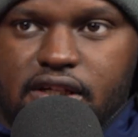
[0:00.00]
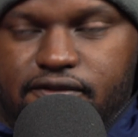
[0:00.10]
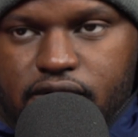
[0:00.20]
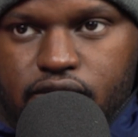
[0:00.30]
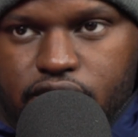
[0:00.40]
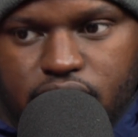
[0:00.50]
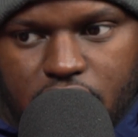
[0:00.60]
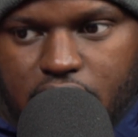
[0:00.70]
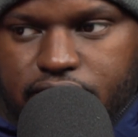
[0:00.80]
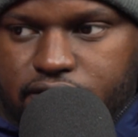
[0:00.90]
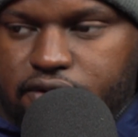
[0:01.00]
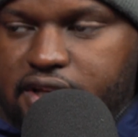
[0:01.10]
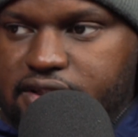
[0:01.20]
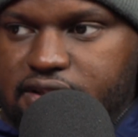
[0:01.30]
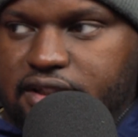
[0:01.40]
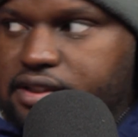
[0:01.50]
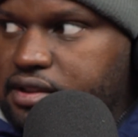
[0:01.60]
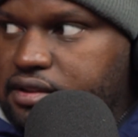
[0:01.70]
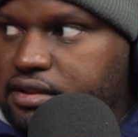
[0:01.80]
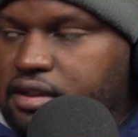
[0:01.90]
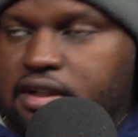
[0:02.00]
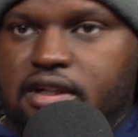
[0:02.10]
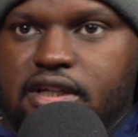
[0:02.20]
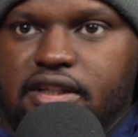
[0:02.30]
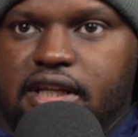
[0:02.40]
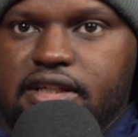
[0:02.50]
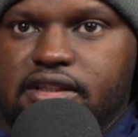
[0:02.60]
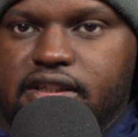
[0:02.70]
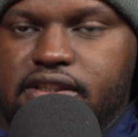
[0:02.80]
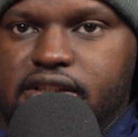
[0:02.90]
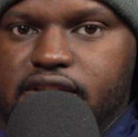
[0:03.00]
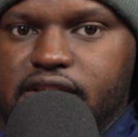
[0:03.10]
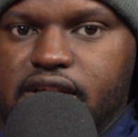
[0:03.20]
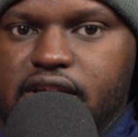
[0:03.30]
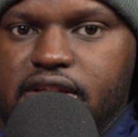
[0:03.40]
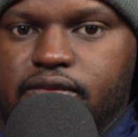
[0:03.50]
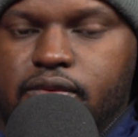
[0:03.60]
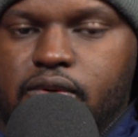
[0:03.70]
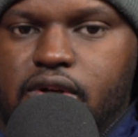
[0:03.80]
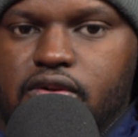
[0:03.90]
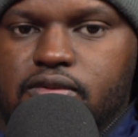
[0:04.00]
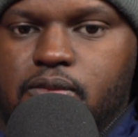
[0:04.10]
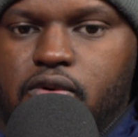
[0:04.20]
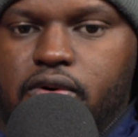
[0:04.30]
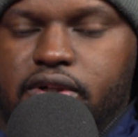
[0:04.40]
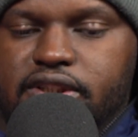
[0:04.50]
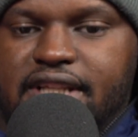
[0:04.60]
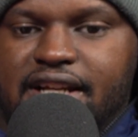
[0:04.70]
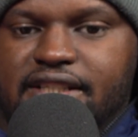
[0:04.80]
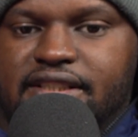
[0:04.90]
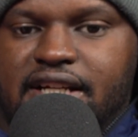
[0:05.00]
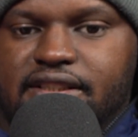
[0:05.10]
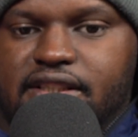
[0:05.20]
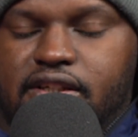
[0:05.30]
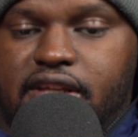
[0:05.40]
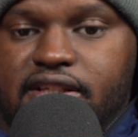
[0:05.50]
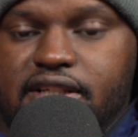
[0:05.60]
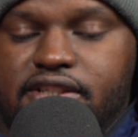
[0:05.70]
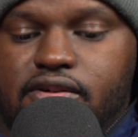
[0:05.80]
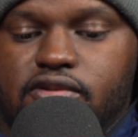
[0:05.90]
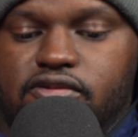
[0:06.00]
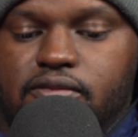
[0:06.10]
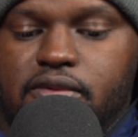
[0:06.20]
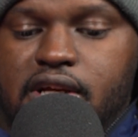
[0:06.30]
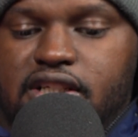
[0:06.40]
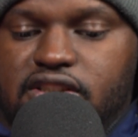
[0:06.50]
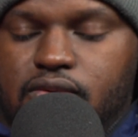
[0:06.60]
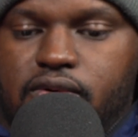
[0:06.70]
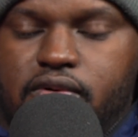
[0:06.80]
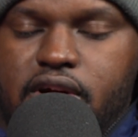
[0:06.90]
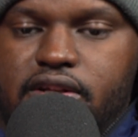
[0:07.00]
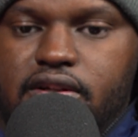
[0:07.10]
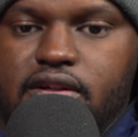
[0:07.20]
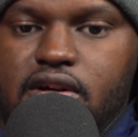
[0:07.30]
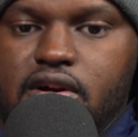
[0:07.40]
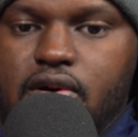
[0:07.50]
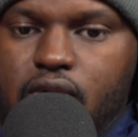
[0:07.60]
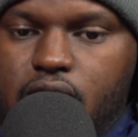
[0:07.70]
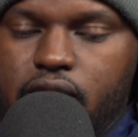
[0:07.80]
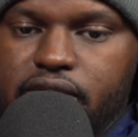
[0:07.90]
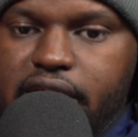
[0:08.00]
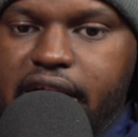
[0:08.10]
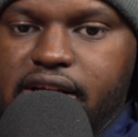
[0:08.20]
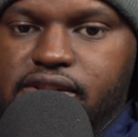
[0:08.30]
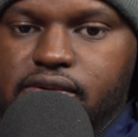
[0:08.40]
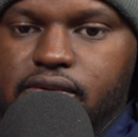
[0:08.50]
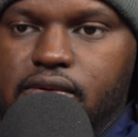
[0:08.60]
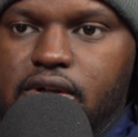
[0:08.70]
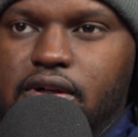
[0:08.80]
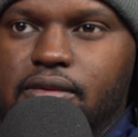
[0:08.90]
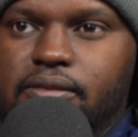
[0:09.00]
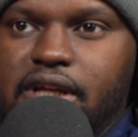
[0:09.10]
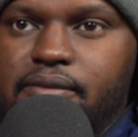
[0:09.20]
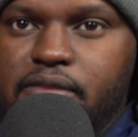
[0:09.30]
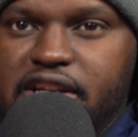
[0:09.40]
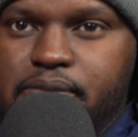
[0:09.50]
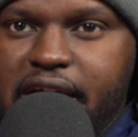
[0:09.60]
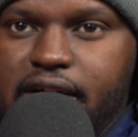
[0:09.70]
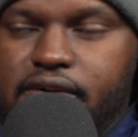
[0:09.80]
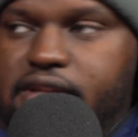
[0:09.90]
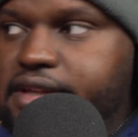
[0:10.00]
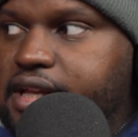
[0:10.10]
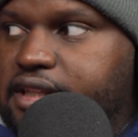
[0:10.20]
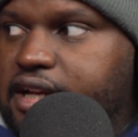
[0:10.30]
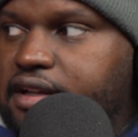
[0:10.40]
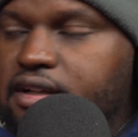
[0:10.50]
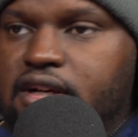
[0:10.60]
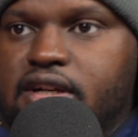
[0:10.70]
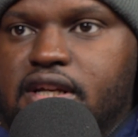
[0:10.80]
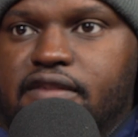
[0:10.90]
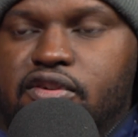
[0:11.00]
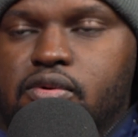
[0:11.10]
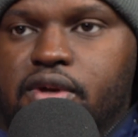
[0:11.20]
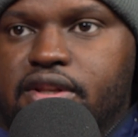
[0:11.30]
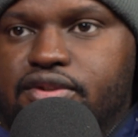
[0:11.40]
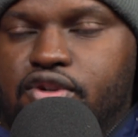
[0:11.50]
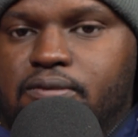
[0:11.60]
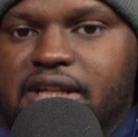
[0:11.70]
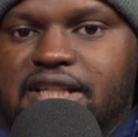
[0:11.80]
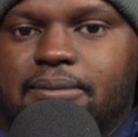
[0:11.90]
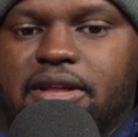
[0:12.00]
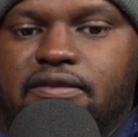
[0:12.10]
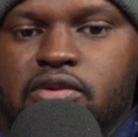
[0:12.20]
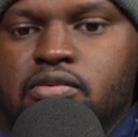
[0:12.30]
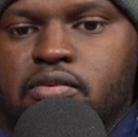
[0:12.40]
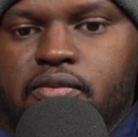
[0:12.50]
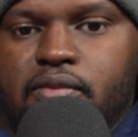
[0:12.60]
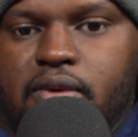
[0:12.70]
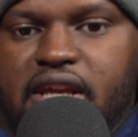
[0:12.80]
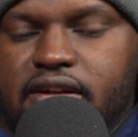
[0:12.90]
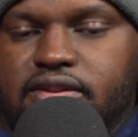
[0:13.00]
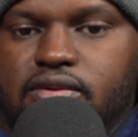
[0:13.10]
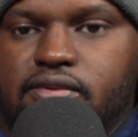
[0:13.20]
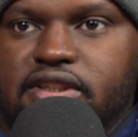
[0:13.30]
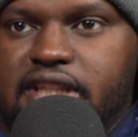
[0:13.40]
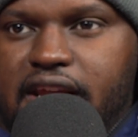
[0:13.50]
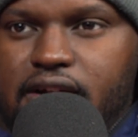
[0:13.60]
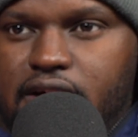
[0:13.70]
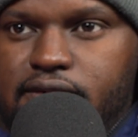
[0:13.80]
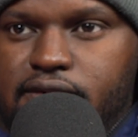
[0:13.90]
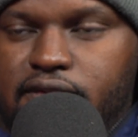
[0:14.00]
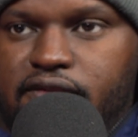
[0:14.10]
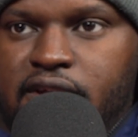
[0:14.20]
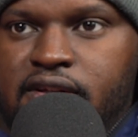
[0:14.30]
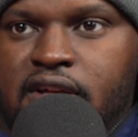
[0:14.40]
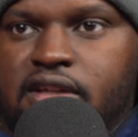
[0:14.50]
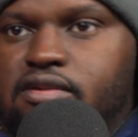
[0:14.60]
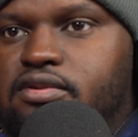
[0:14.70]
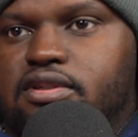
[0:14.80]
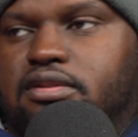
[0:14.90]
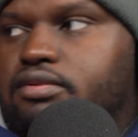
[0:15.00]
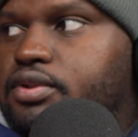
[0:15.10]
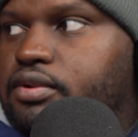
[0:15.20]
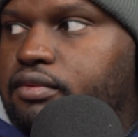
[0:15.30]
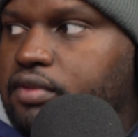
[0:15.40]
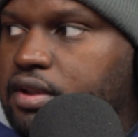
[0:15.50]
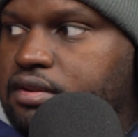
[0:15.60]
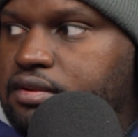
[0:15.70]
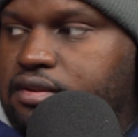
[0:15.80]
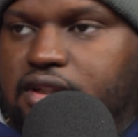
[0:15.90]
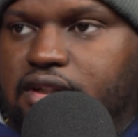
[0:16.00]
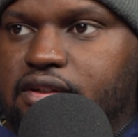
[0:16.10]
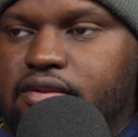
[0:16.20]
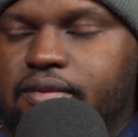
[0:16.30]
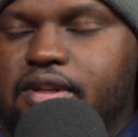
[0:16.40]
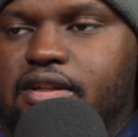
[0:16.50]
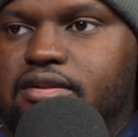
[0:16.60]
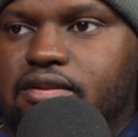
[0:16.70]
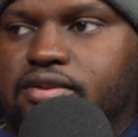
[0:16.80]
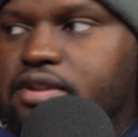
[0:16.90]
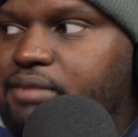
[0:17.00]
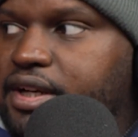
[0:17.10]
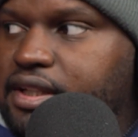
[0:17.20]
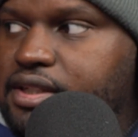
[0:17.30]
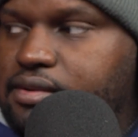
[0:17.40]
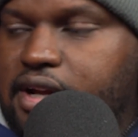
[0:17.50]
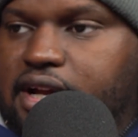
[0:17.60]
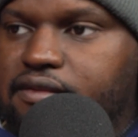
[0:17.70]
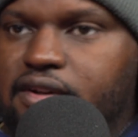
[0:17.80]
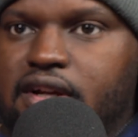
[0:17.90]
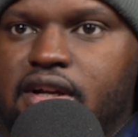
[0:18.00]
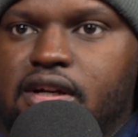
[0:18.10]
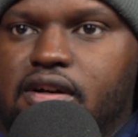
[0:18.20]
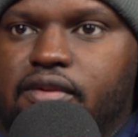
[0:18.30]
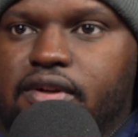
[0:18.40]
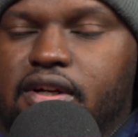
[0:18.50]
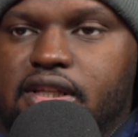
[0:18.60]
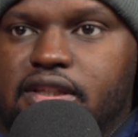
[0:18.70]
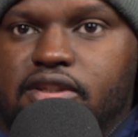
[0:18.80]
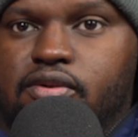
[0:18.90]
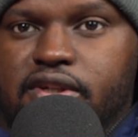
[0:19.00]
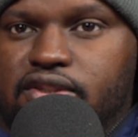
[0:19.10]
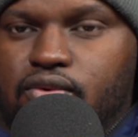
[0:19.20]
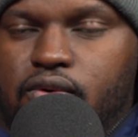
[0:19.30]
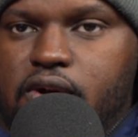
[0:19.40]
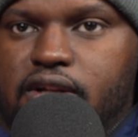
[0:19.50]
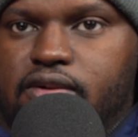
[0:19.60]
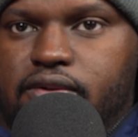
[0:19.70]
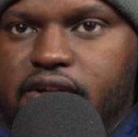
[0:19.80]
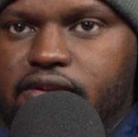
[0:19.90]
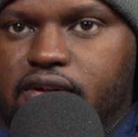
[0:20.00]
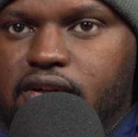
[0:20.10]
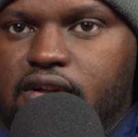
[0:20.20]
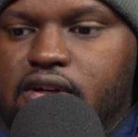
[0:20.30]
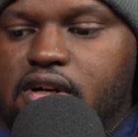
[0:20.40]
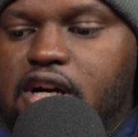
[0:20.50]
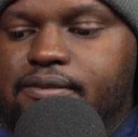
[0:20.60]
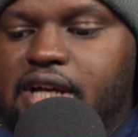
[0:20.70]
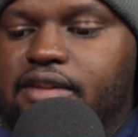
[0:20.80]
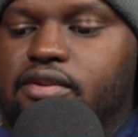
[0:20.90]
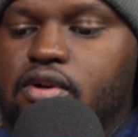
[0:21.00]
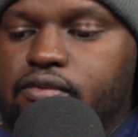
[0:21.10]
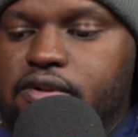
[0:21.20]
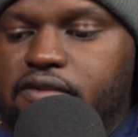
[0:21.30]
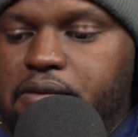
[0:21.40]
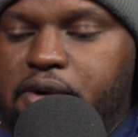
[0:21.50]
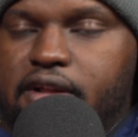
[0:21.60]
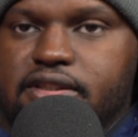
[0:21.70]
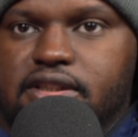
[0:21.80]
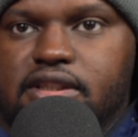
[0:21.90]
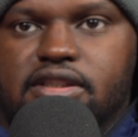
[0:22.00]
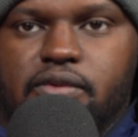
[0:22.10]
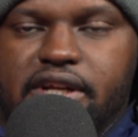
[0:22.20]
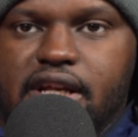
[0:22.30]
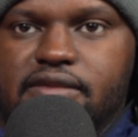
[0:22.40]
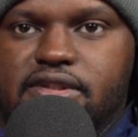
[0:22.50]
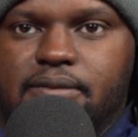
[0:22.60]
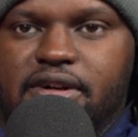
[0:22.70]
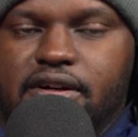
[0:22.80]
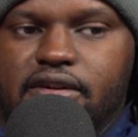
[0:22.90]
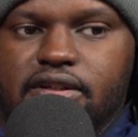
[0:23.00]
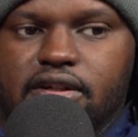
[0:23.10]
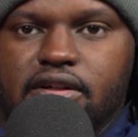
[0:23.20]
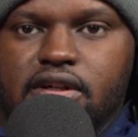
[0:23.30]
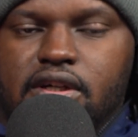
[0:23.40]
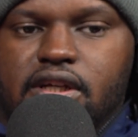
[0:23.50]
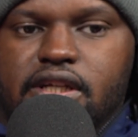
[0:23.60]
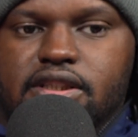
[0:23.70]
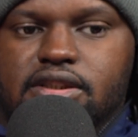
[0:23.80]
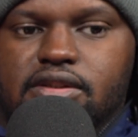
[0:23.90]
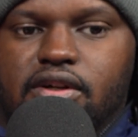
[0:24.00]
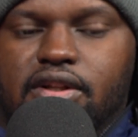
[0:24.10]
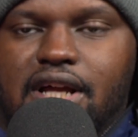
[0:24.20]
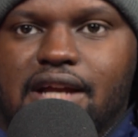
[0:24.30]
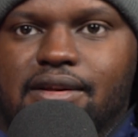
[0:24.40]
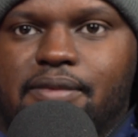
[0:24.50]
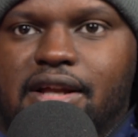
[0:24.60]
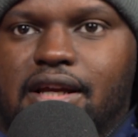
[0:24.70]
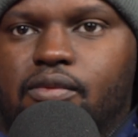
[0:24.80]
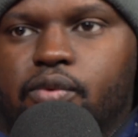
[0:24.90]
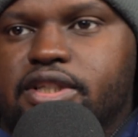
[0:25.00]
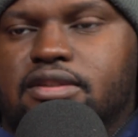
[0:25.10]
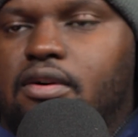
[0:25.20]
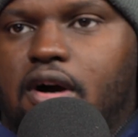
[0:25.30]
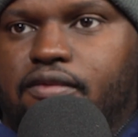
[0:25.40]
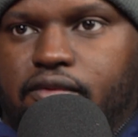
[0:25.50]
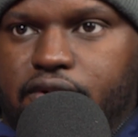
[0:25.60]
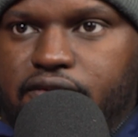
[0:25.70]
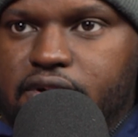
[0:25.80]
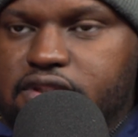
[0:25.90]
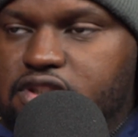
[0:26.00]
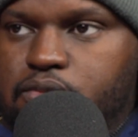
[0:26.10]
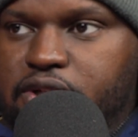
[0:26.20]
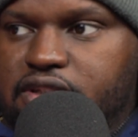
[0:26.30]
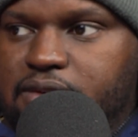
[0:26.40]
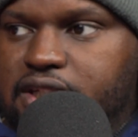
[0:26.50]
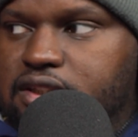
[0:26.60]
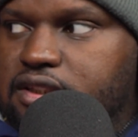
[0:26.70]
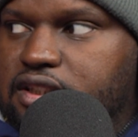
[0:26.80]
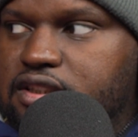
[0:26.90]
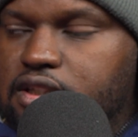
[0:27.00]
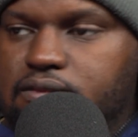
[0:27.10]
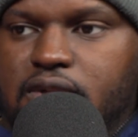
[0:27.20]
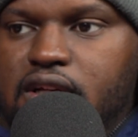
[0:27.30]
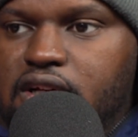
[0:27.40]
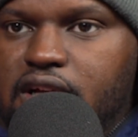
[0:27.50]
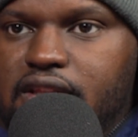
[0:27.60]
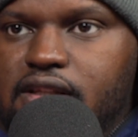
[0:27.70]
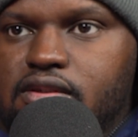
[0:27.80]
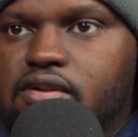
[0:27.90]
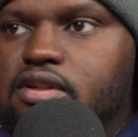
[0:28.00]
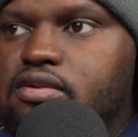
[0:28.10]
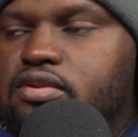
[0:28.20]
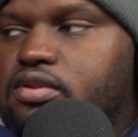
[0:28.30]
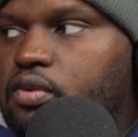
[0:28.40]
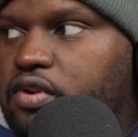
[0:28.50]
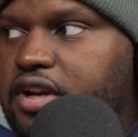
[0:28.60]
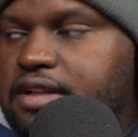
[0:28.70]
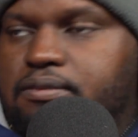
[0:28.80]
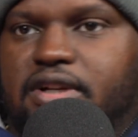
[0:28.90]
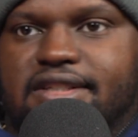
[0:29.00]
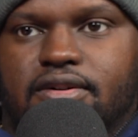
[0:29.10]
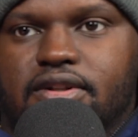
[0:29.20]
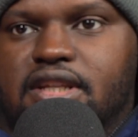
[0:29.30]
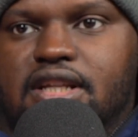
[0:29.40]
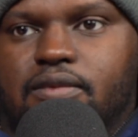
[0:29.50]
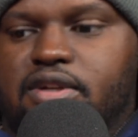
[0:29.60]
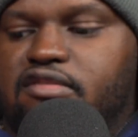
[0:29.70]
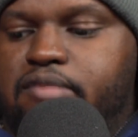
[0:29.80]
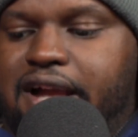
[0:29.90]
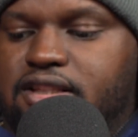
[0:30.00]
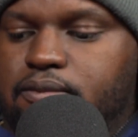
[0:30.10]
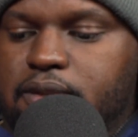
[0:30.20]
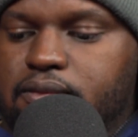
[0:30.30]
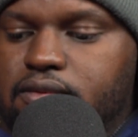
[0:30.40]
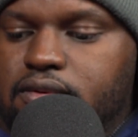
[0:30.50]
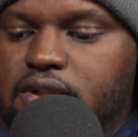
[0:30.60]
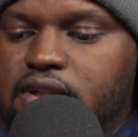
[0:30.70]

If you do offer cancellations, and the cancellation goes more, cancellation goes from store credit or the actual like money back or anything like that. If you in a certain amount of time, like if you cancel the day of an event, you just lose your event. You just lose the money that you have on there. You don't get store credit or nothing. Now the no refund policy is the one that Eddie was talking about earlier, is on the line about like we just don't offer refunds. You put the money in the system and then you can use store credit, but that's the only thing that we give back to people.